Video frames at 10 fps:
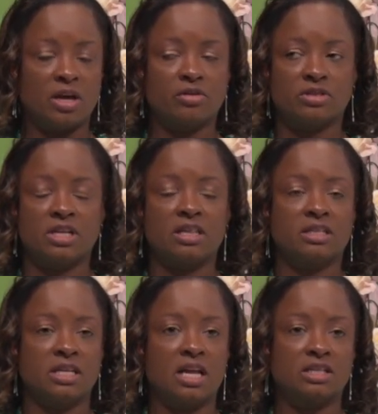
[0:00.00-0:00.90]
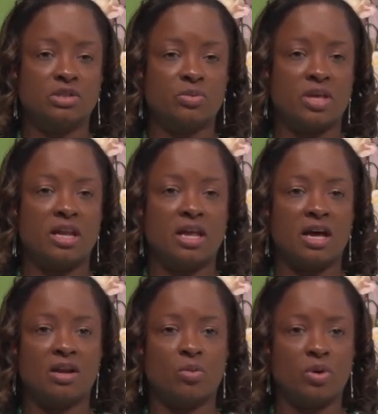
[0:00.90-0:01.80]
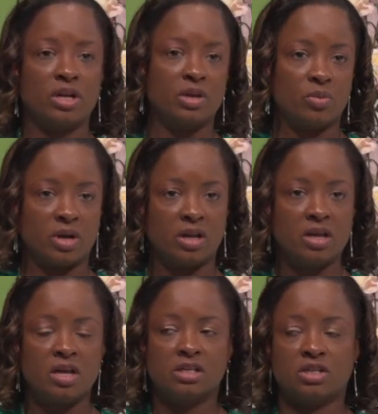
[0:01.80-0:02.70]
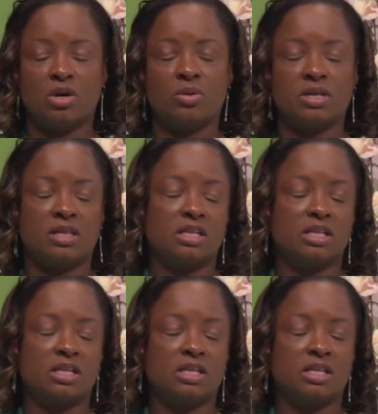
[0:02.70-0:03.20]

I understand the challenges with that. And I don't want anyone to go with that.